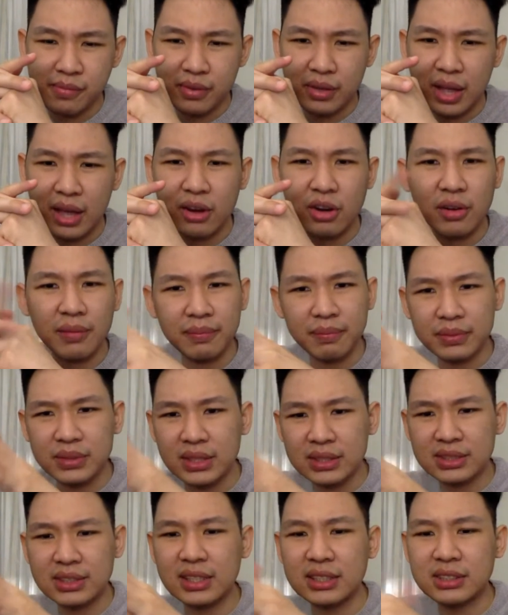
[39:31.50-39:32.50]
Cannot
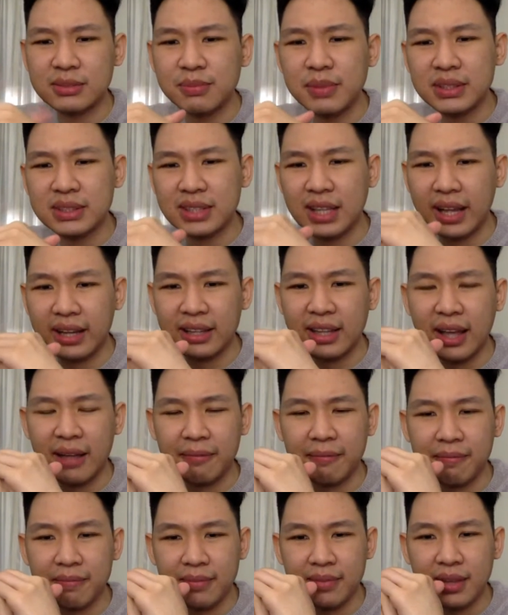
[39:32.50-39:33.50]
just dismiss like
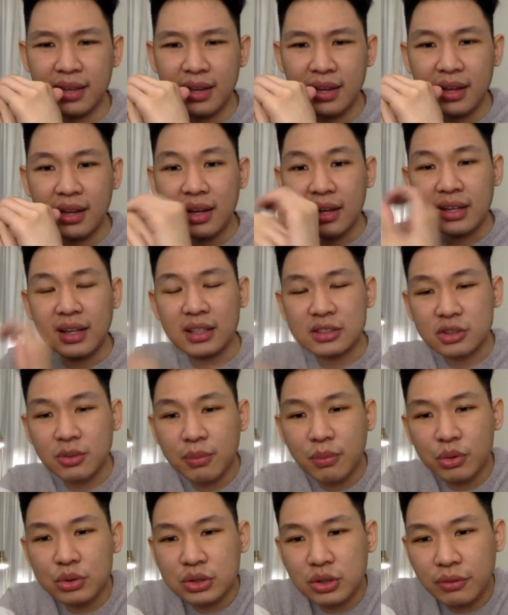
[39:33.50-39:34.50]
that. Yeah, so
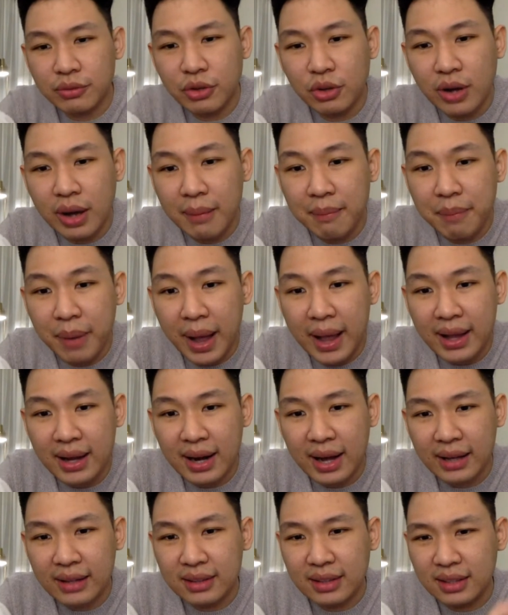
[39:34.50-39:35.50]
most of you are buying
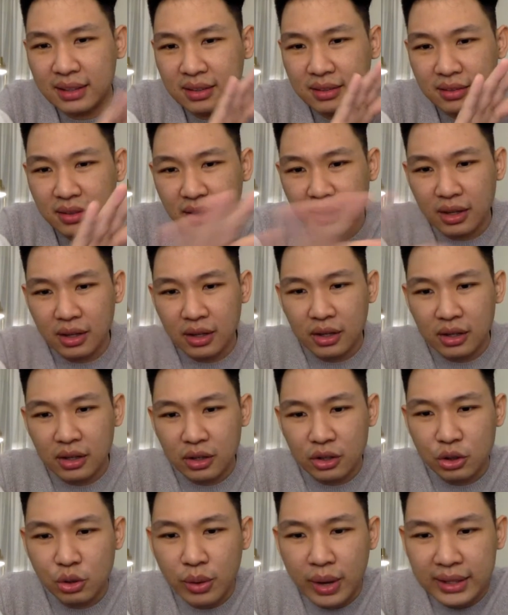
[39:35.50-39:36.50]
like the
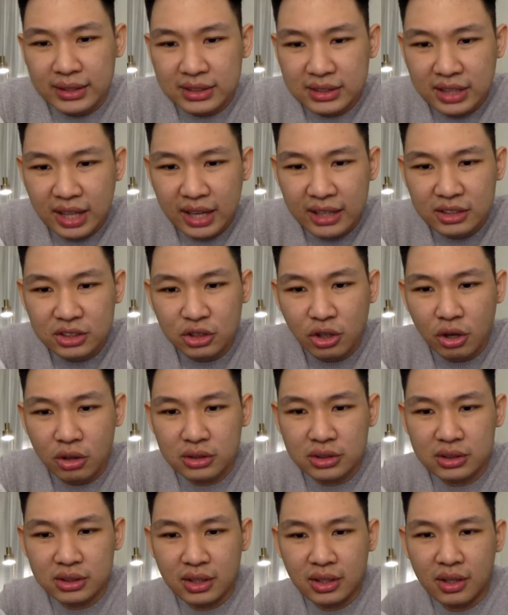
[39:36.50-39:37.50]
US tech
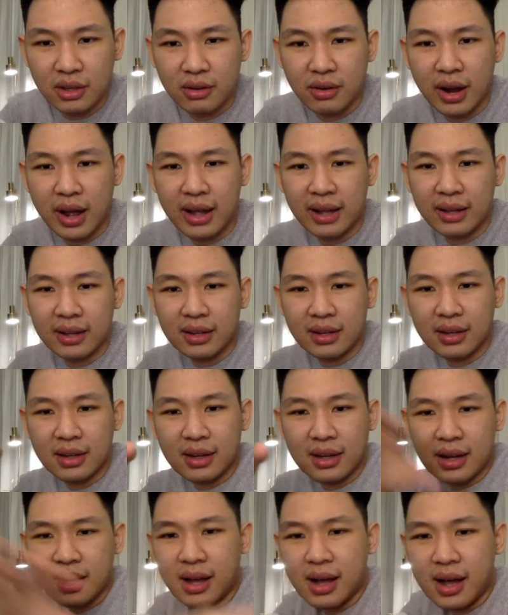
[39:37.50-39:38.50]
stocks, right?
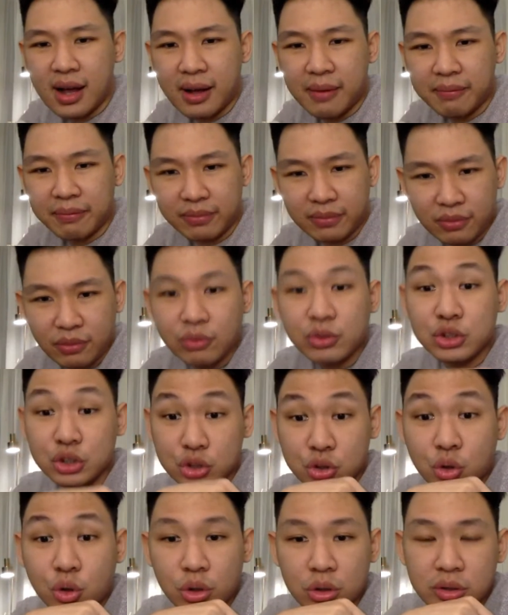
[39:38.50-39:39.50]
Which
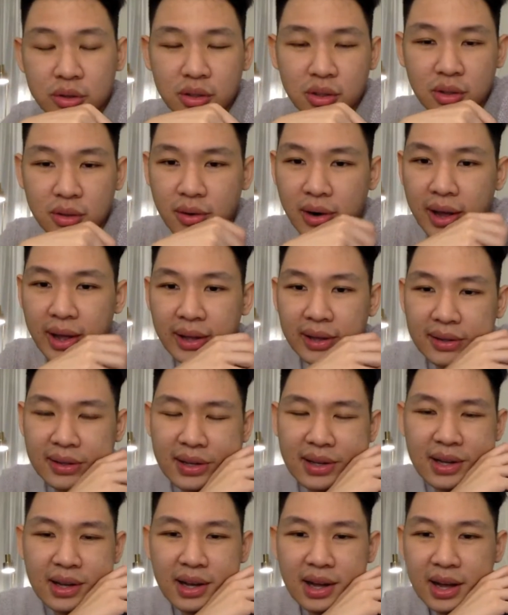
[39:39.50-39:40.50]
is good, right?
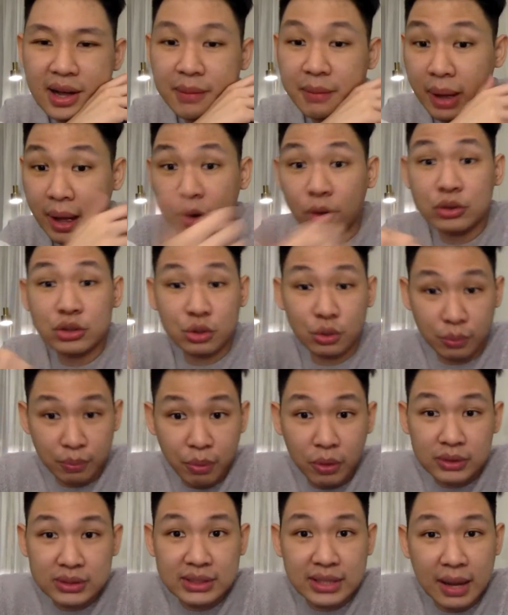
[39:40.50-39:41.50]
I also
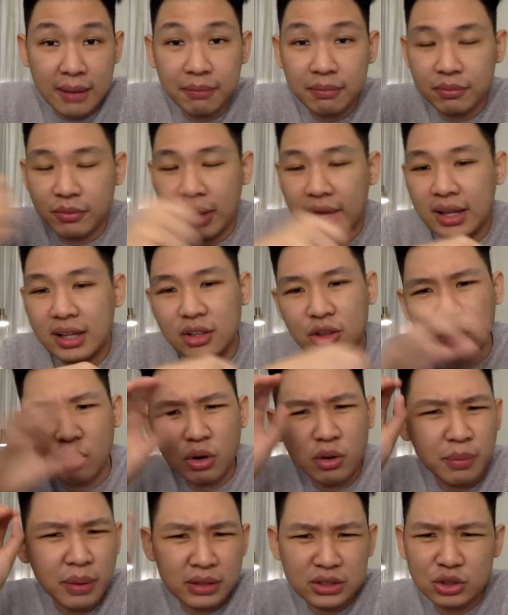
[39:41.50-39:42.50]
bought some by
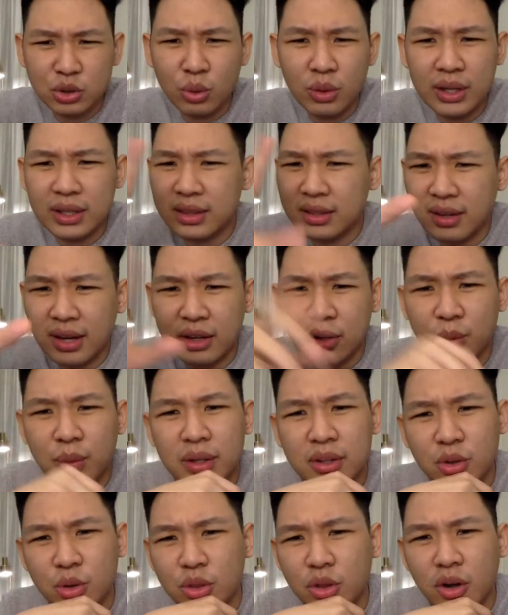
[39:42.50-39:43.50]
eToro, but so little I don't
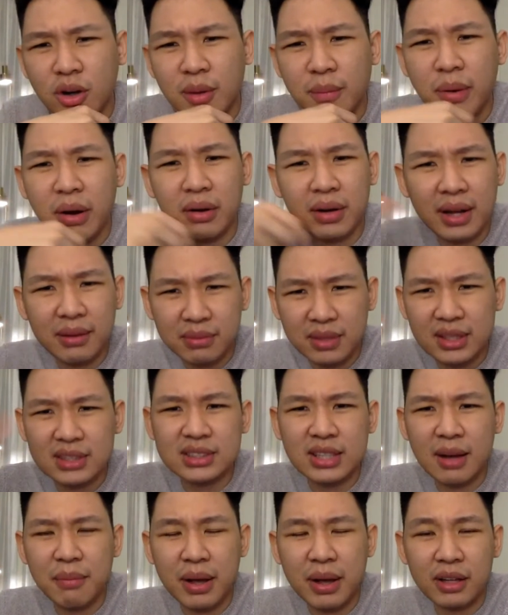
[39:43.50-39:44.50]
want to talk about them. These
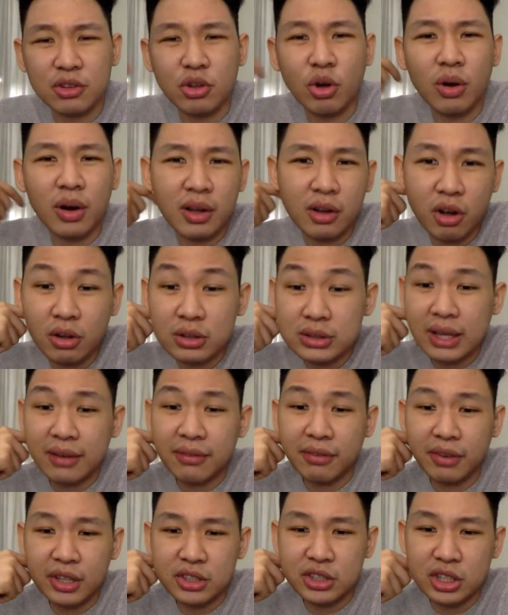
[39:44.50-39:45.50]
are my dollar cost
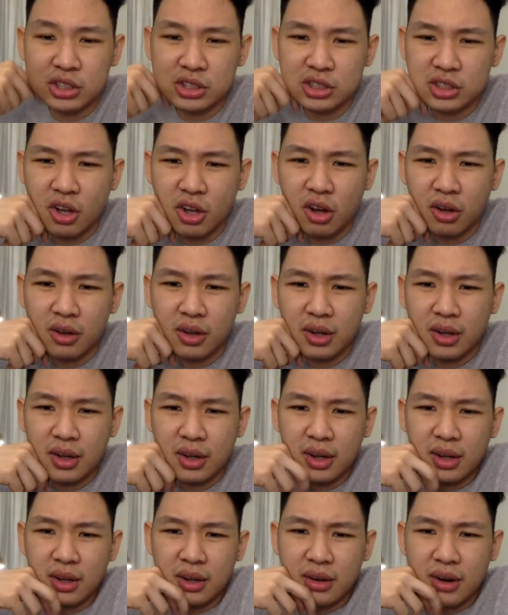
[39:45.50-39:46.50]
averaging stock,
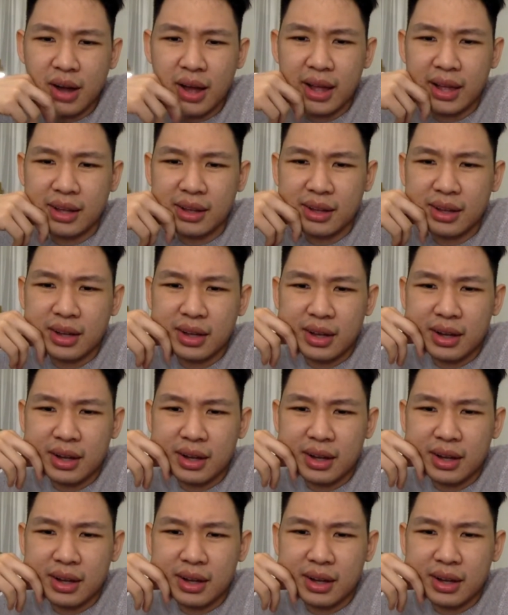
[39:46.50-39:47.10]
right?